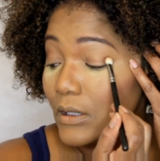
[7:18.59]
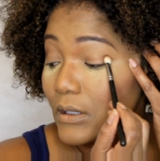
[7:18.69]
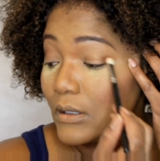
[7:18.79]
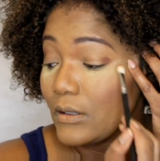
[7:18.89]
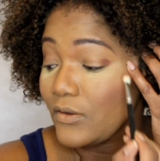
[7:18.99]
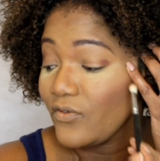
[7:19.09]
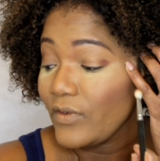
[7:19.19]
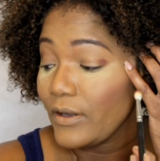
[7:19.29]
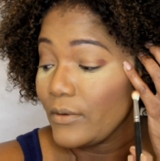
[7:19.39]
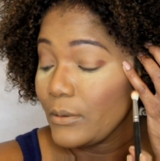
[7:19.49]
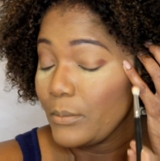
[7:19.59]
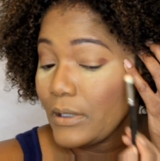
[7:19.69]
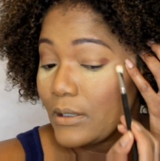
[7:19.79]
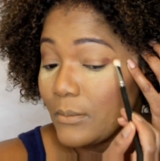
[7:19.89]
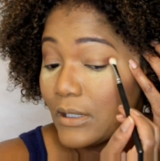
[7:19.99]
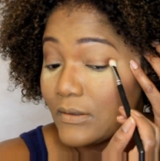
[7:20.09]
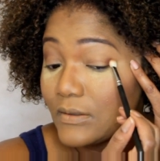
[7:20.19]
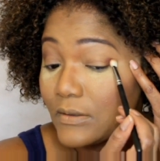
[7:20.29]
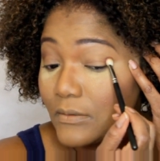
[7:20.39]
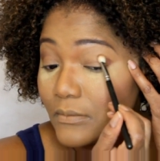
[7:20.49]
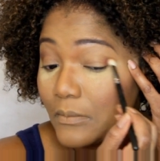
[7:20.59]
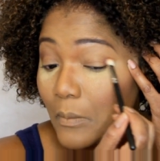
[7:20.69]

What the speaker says: it is very pigmented.